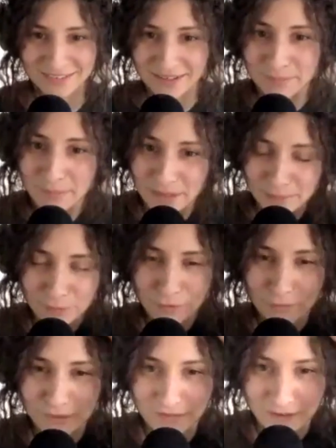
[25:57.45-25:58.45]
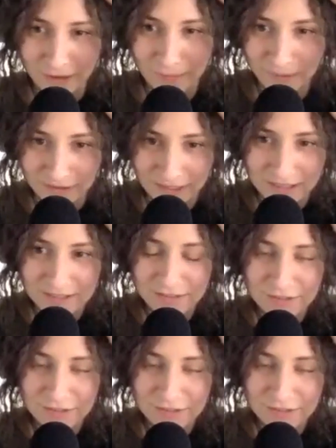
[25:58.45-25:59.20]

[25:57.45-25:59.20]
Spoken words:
improvement in their abilities.